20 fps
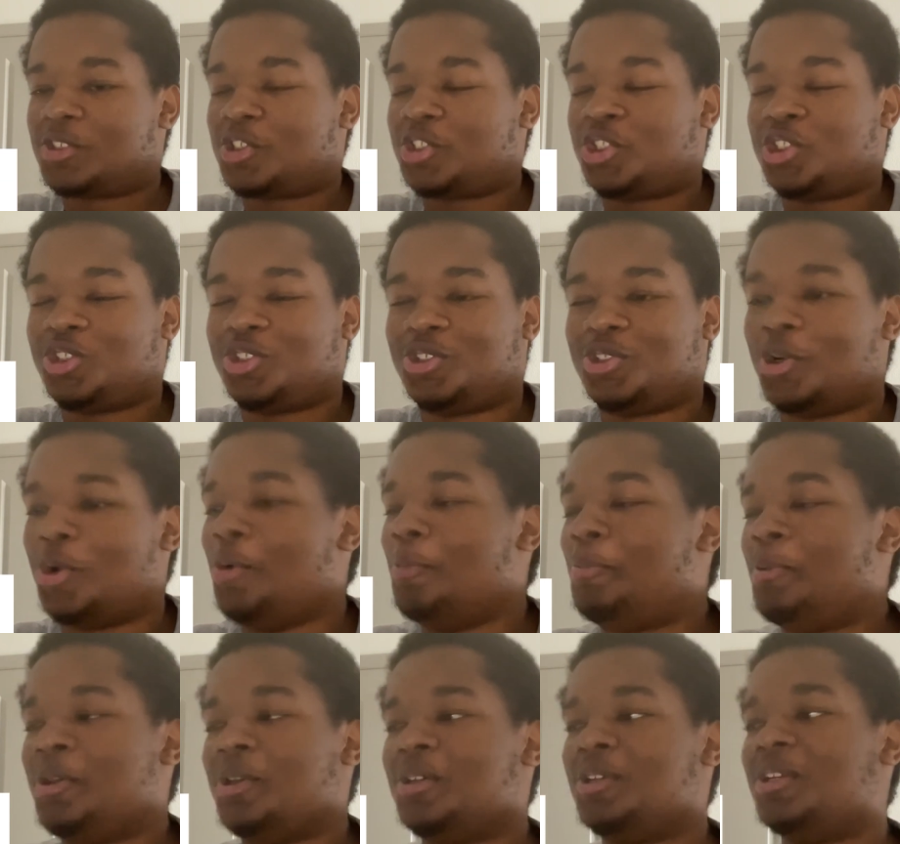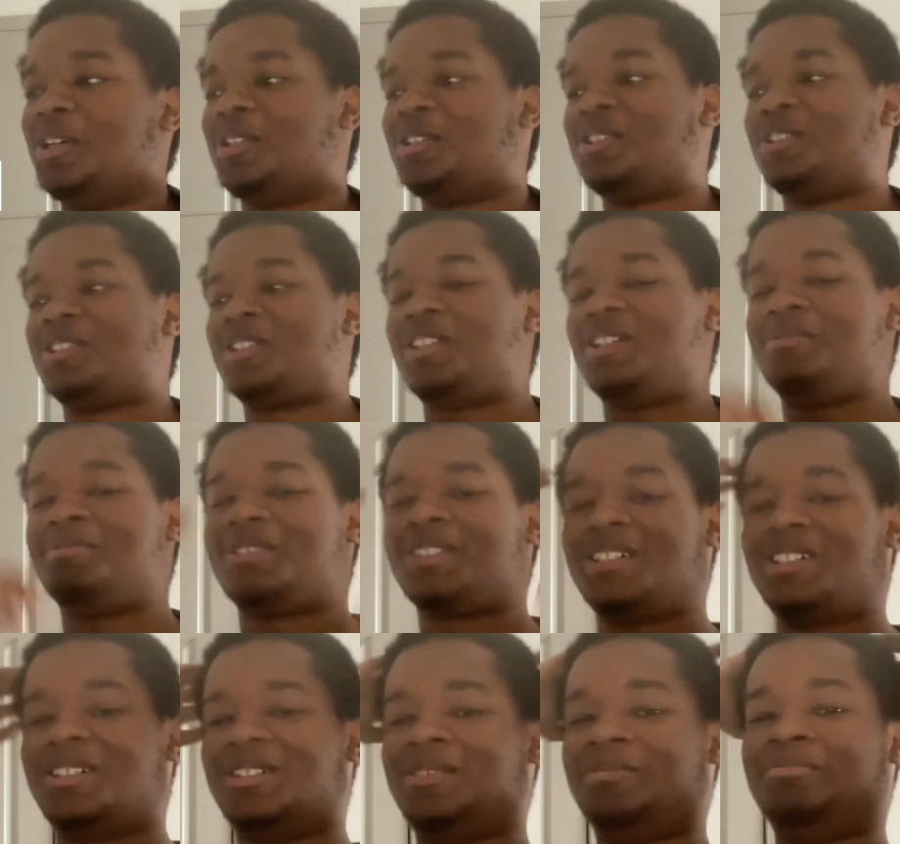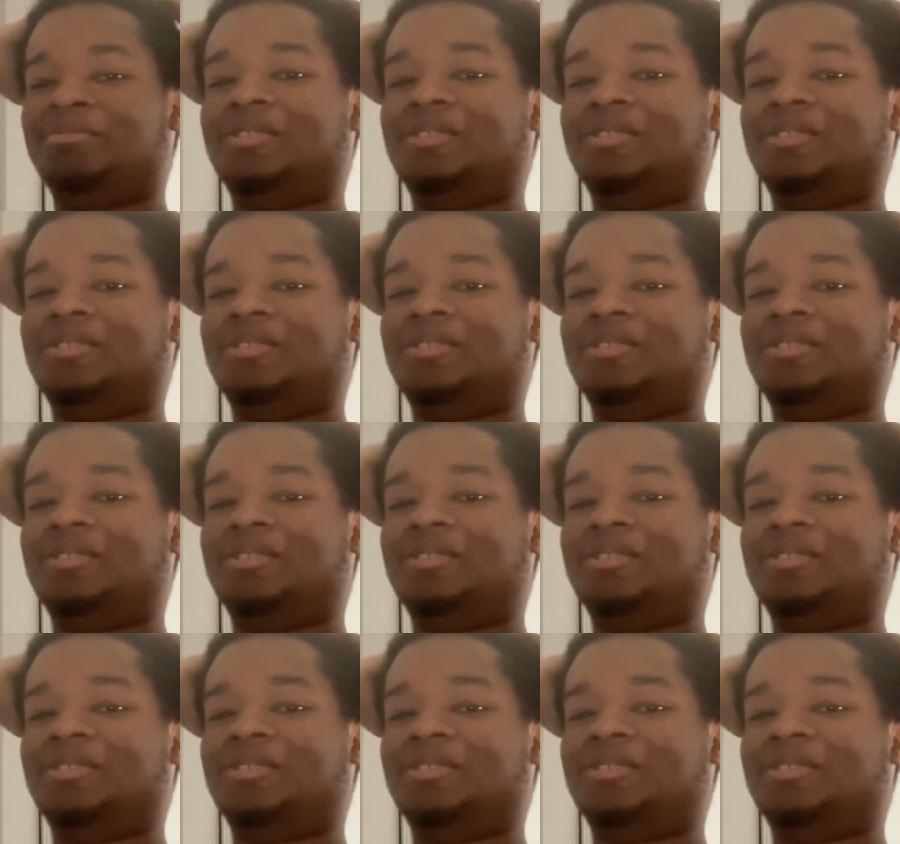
stupid at the same time.